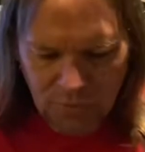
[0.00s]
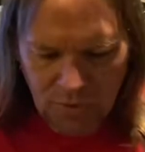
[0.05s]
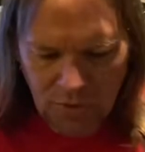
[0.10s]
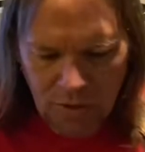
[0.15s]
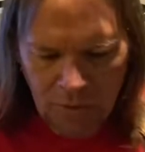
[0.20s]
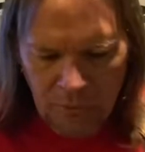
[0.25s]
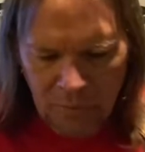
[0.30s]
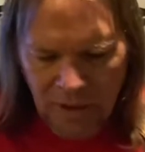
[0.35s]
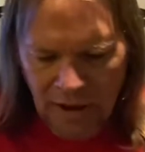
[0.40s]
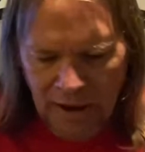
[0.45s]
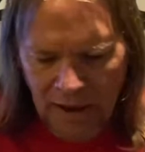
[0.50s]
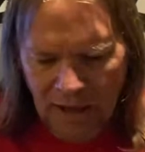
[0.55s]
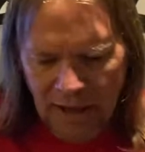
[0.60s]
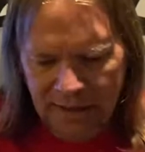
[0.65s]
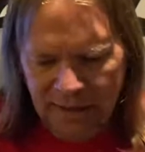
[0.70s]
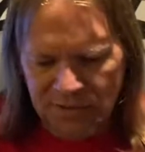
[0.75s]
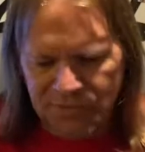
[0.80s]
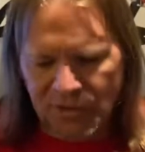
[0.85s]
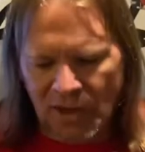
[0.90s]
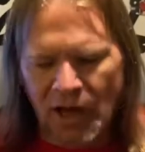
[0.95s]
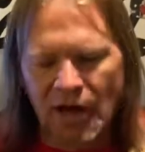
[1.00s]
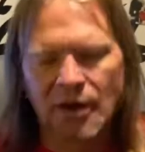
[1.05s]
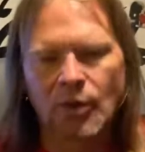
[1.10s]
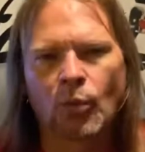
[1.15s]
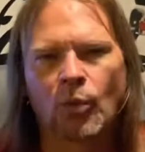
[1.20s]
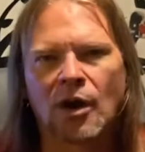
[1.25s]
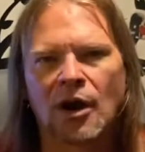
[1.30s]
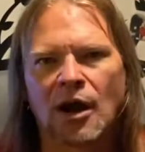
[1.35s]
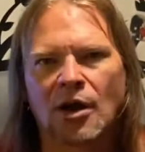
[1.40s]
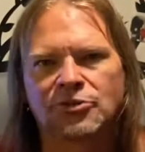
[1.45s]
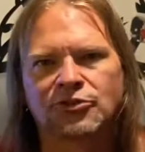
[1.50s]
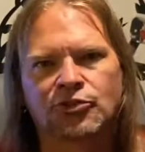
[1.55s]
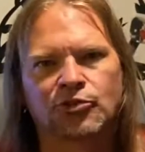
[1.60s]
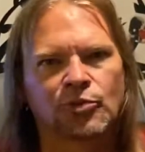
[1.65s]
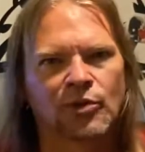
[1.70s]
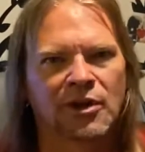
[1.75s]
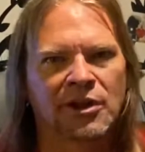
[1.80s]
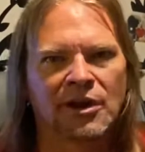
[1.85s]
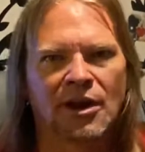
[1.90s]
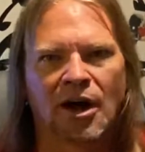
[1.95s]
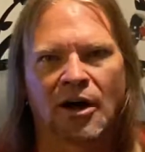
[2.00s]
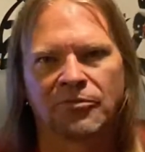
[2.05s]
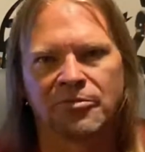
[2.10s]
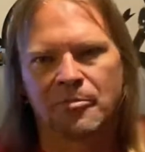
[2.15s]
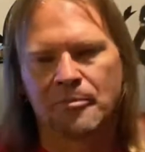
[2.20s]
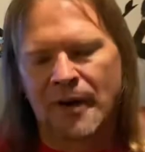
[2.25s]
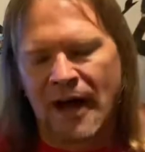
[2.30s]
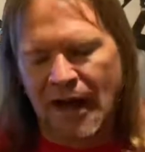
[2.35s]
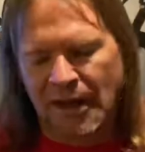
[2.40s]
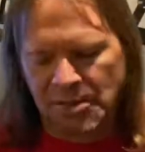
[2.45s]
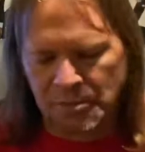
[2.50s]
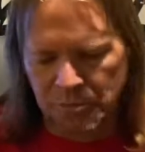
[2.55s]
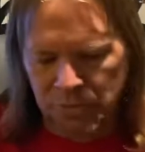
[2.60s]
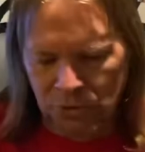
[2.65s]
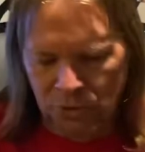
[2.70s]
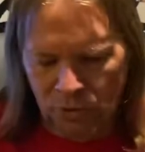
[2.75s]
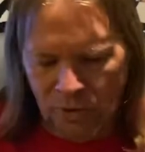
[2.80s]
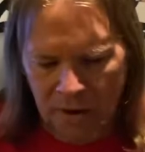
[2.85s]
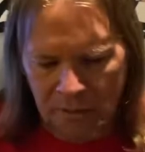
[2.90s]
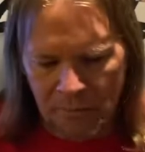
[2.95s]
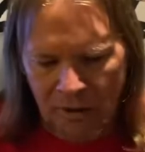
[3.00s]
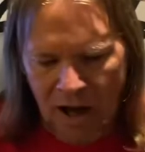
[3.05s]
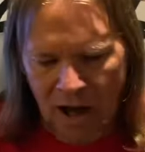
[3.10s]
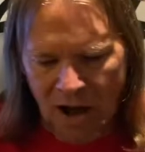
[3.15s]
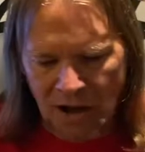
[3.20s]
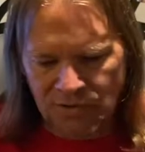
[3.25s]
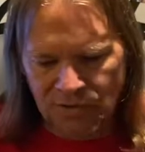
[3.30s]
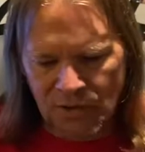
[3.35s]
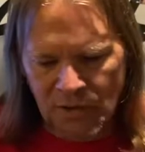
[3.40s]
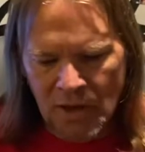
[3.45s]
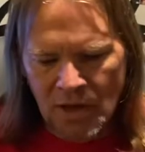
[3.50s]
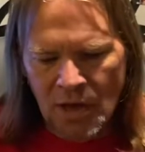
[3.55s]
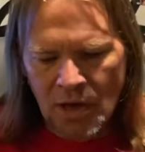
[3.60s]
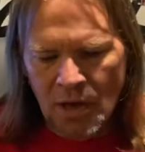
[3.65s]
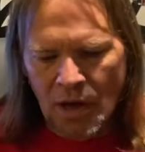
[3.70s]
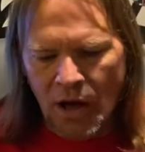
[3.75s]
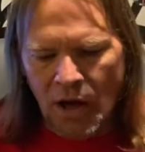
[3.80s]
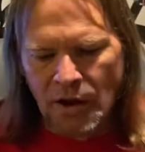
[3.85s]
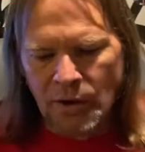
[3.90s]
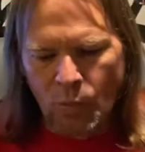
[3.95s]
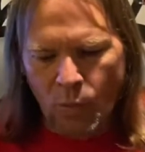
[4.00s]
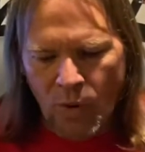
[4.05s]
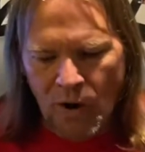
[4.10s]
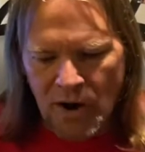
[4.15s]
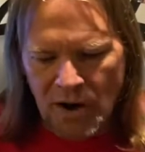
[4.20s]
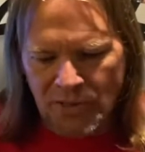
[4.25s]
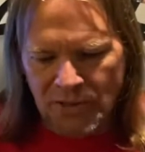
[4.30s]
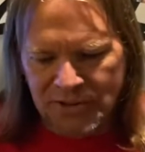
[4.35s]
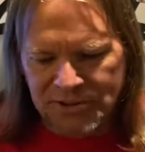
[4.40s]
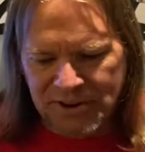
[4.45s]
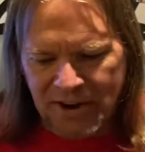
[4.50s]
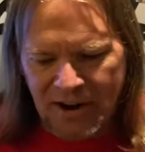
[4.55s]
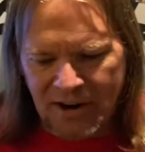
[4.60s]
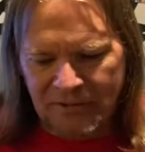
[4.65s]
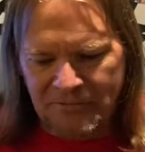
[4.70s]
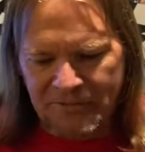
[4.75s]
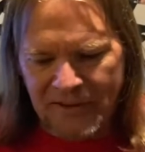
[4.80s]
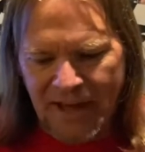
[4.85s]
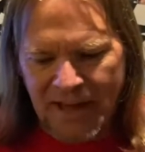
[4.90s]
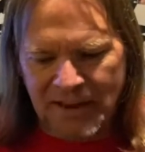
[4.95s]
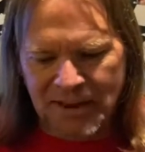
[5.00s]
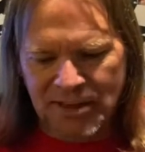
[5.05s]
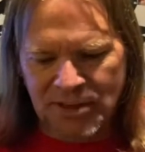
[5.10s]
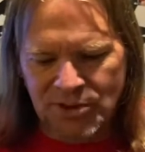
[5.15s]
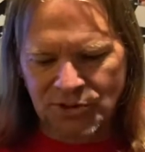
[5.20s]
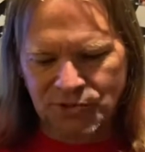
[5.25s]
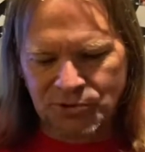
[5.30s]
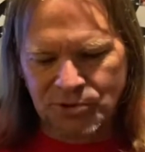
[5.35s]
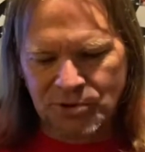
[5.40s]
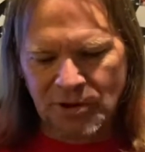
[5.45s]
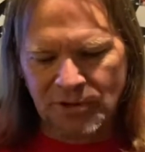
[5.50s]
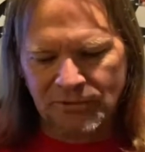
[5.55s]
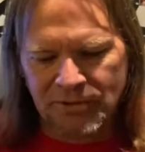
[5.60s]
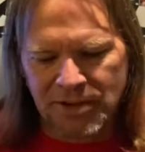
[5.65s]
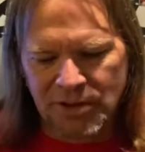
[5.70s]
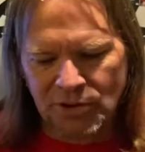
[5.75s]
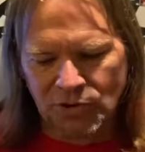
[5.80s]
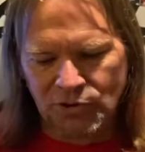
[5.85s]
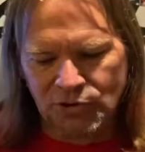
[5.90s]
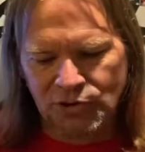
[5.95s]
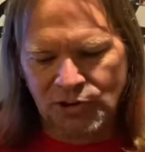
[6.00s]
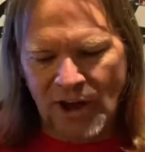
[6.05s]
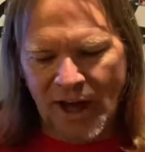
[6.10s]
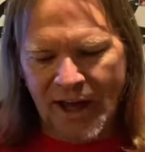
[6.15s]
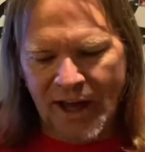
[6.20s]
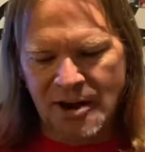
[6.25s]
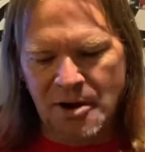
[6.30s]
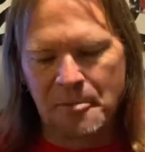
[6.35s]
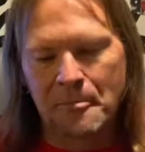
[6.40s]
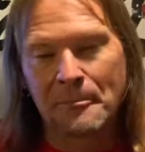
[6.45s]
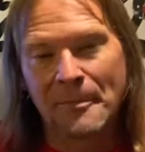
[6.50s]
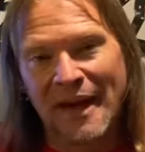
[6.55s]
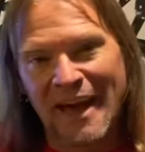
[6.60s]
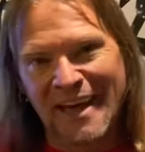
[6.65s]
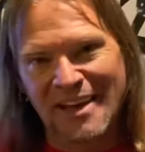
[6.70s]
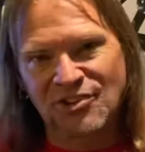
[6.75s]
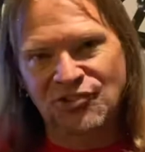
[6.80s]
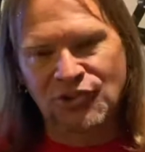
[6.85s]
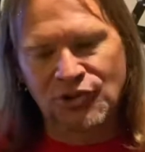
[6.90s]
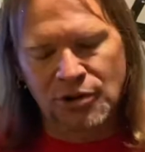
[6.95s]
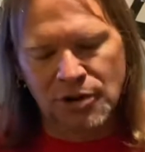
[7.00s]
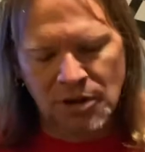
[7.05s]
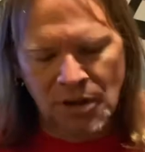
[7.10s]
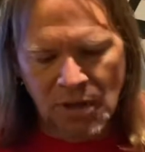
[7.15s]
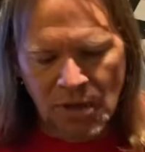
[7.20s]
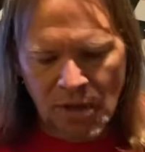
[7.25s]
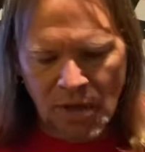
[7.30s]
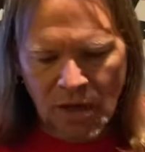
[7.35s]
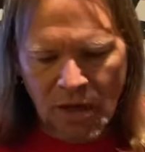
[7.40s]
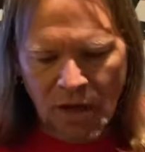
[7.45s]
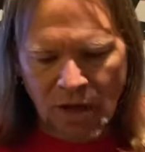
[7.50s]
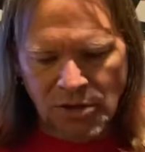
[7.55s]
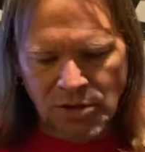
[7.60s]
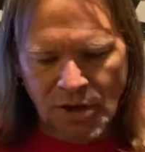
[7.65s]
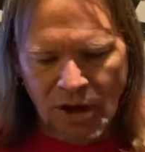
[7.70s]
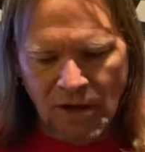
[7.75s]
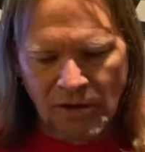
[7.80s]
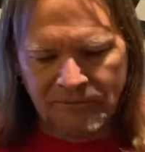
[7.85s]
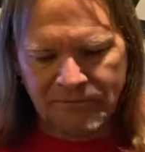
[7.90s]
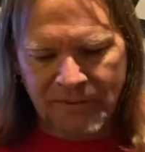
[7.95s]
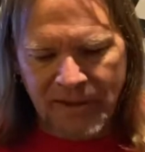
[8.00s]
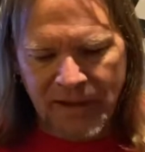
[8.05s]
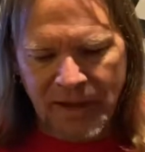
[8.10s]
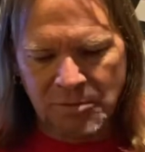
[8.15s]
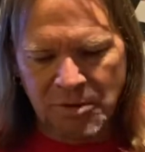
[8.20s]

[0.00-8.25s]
but it's unaware. I'll just read it off the back of the Blu-ray box. Unaware of the terrifying history of Hillshire Mansion, a young family